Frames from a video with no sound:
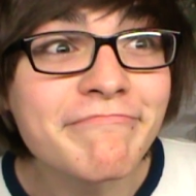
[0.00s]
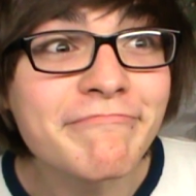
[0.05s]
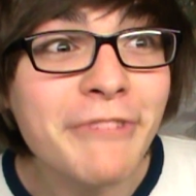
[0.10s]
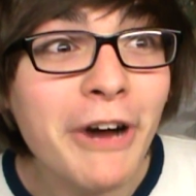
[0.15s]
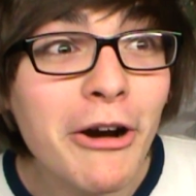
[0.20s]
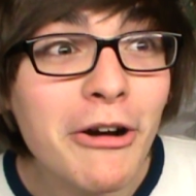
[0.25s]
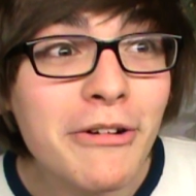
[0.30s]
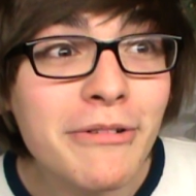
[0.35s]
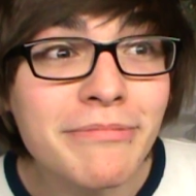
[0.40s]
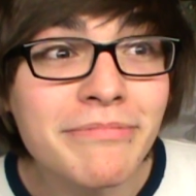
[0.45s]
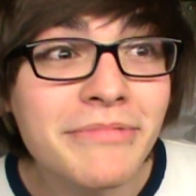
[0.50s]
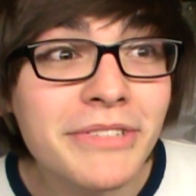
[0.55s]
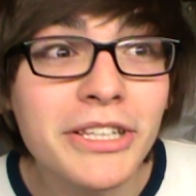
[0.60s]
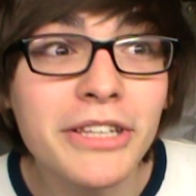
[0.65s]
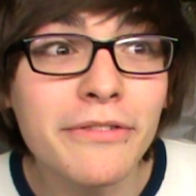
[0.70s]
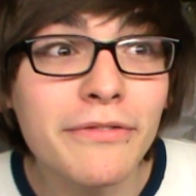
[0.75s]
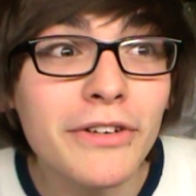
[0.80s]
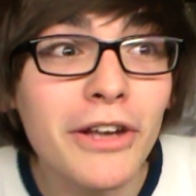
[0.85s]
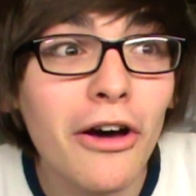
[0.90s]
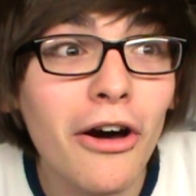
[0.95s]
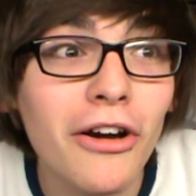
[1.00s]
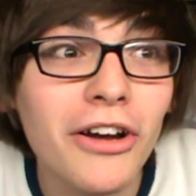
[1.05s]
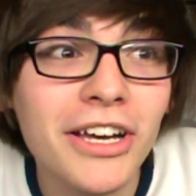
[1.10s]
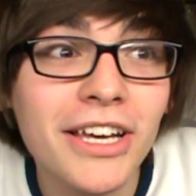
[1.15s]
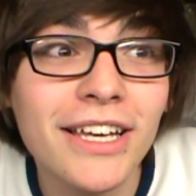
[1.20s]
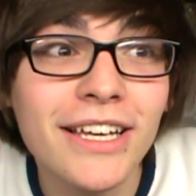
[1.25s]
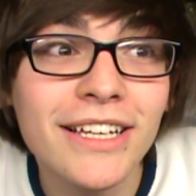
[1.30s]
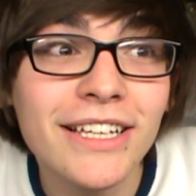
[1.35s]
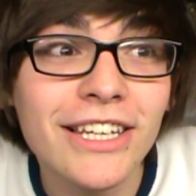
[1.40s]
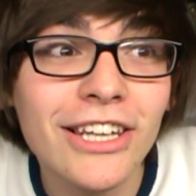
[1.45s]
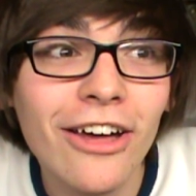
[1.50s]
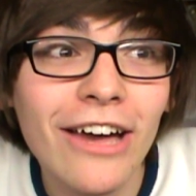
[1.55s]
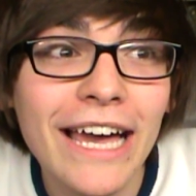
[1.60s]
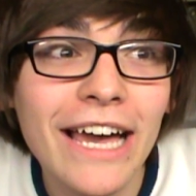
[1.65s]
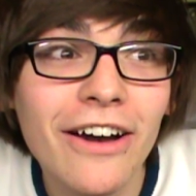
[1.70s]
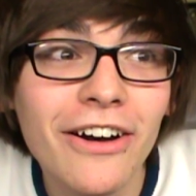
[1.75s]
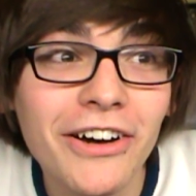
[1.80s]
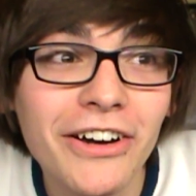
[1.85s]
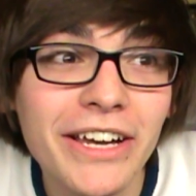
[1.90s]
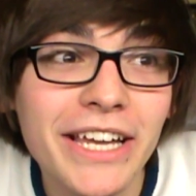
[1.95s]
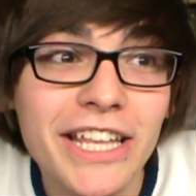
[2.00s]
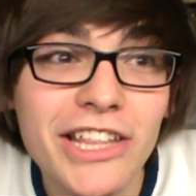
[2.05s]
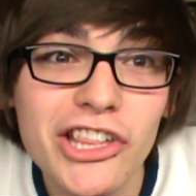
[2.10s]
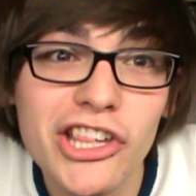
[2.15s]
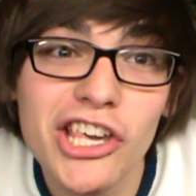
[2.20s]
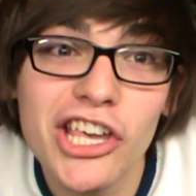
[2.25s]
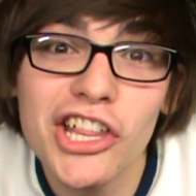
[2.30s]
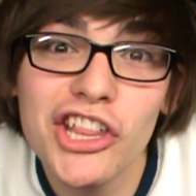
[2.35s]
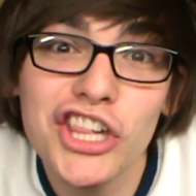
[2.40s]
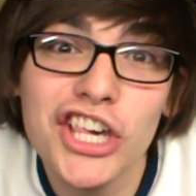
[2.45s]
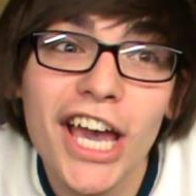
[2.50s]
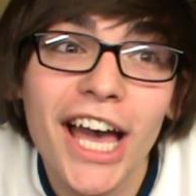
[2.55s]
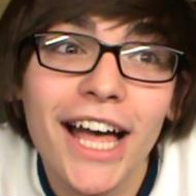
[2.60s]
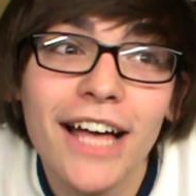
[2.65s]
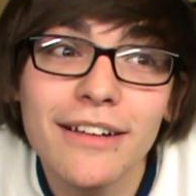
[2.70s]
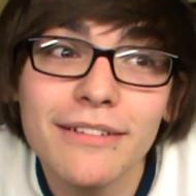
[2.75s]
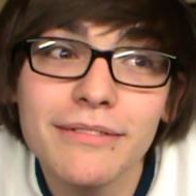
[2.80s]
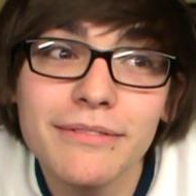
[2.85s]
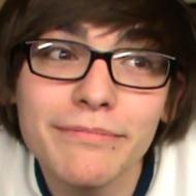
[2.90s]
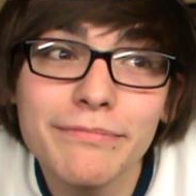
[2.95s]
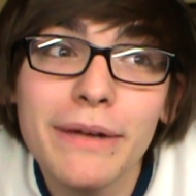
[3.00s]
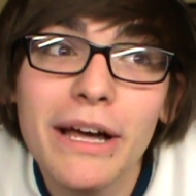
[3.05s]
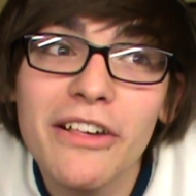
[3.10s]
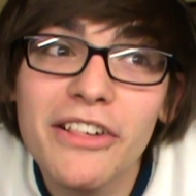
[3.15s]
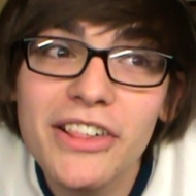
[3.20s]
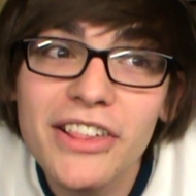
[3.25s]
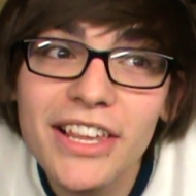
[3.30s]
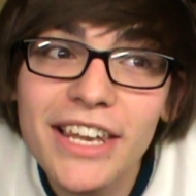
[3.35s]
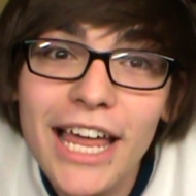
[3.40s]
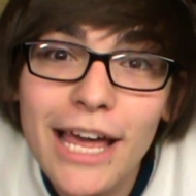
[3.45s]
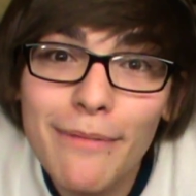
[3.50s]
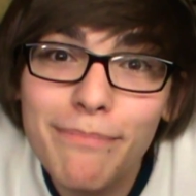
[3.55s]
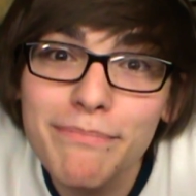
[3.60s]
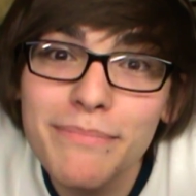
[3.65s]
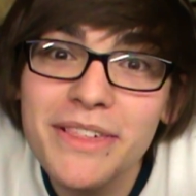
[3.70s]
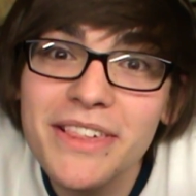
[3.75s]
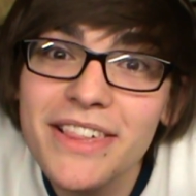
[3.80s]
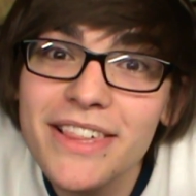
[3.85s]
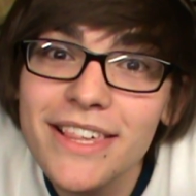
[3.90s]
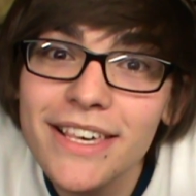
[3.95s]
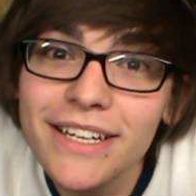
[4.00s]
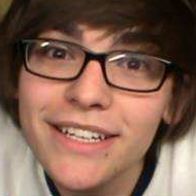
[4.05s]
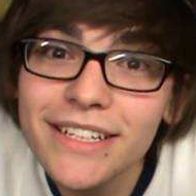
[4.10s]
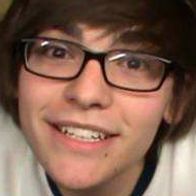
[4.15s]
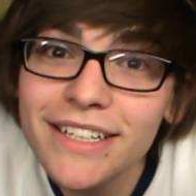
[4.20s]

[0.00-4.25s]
Welcome to the vlog, light-hearted chit-chat about celebs.